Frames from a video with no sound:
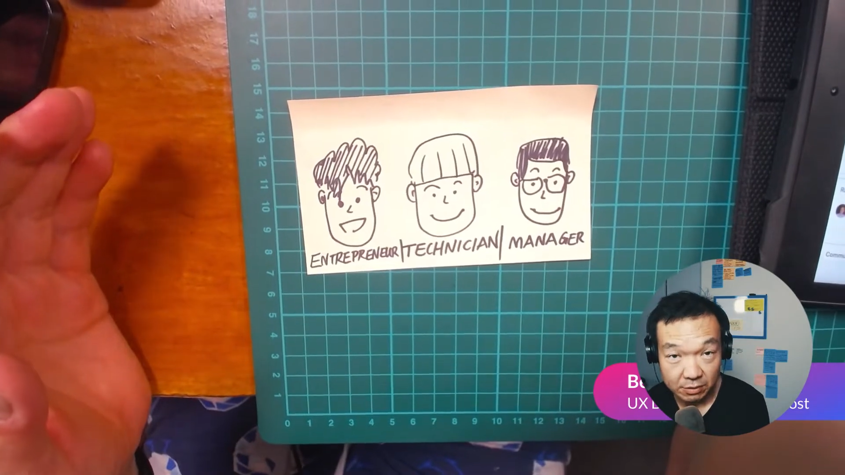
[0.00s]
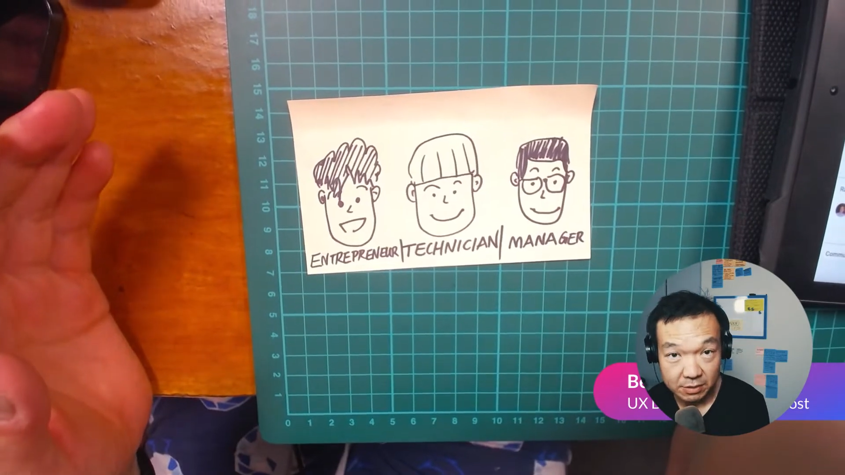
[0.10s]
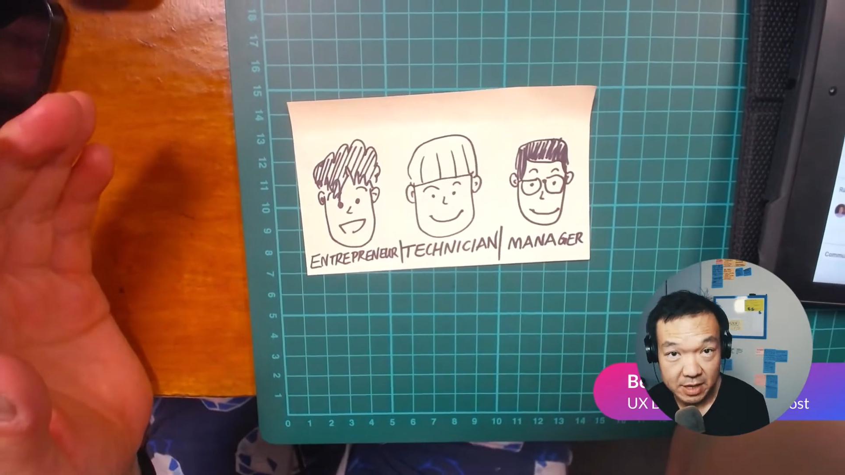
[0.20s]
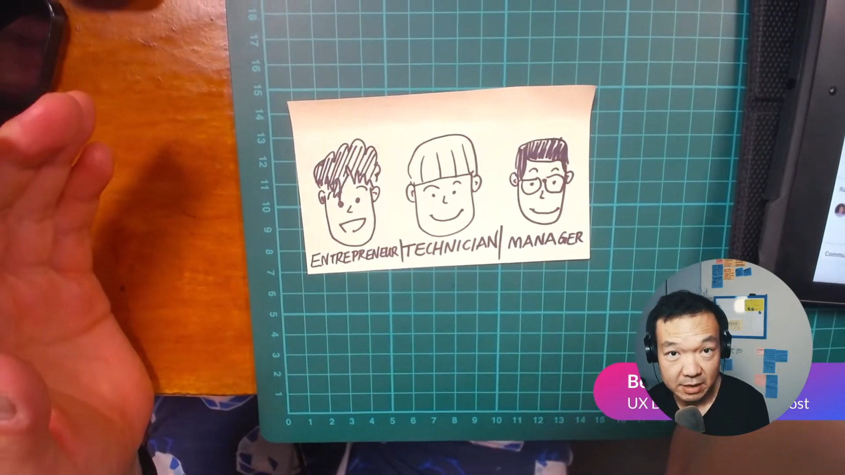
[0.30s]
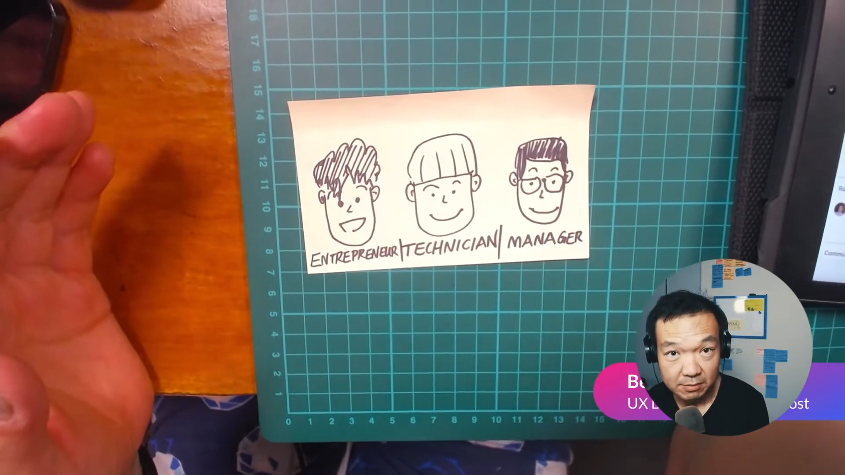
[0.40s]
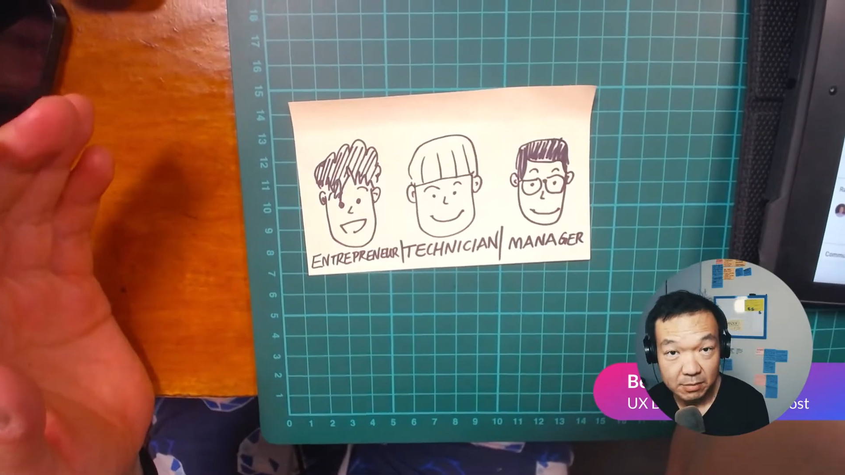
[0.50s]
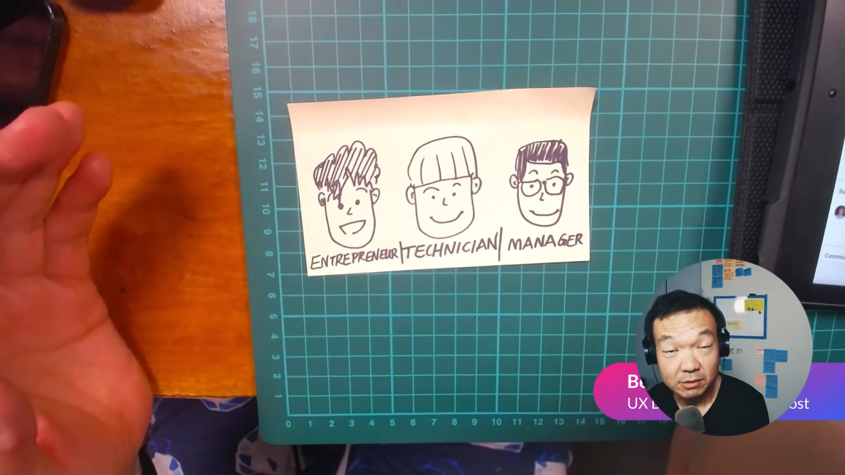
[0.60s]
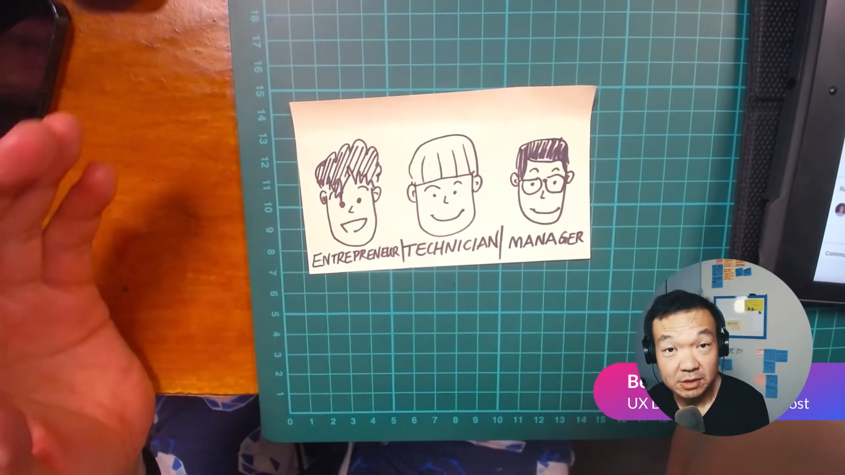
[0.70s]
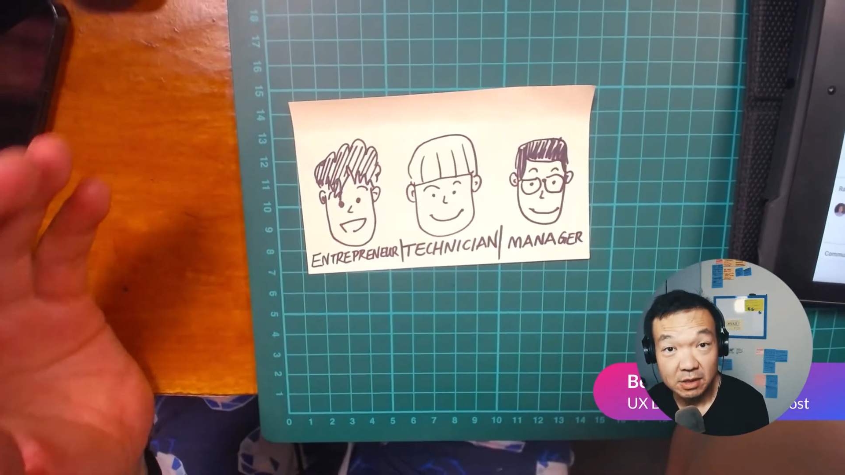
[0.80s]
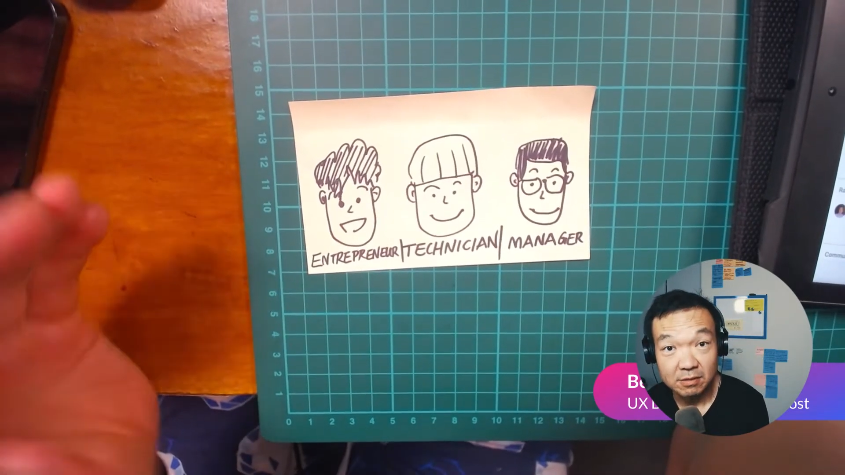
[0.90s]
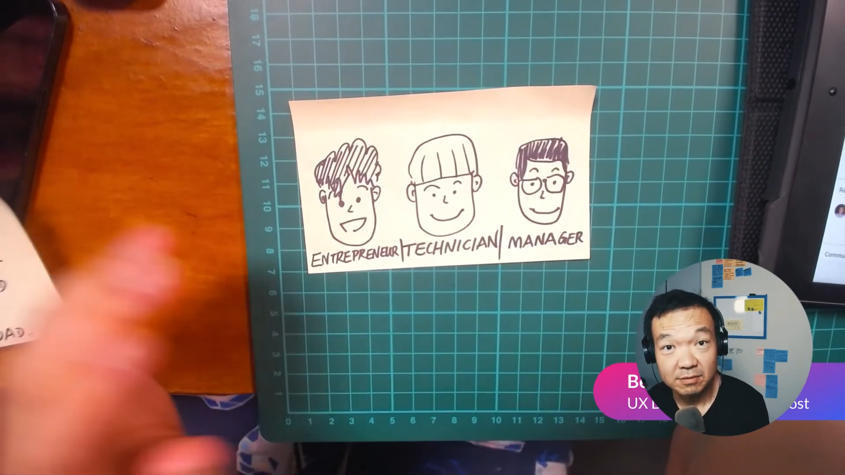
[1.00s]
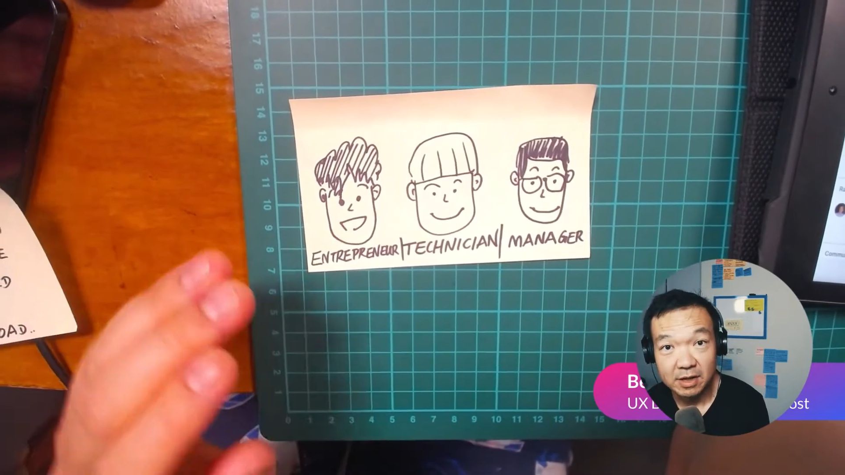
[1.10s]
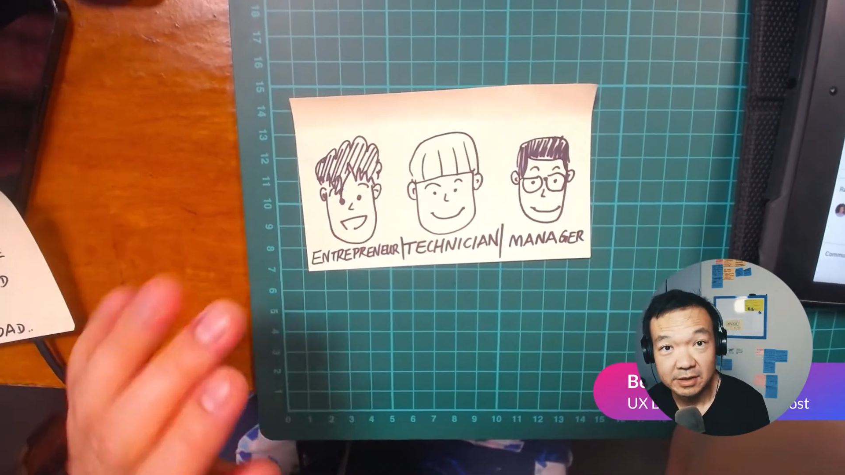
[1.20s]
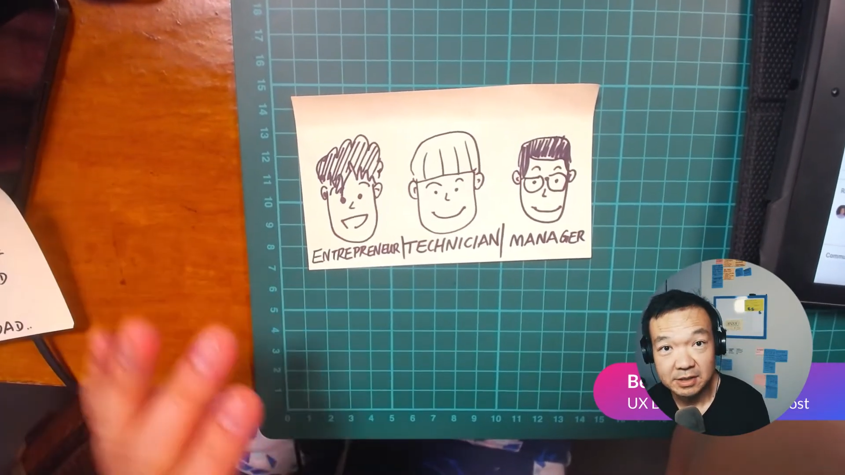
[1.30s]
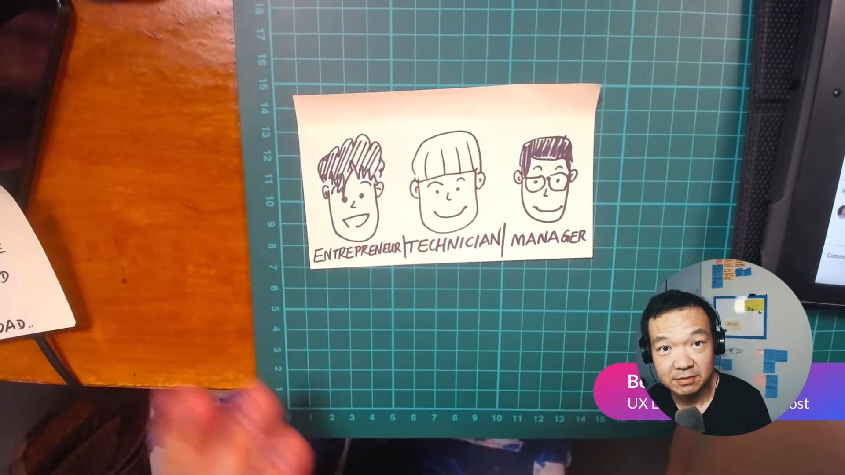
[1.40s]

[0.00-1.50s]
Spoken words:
that most of us,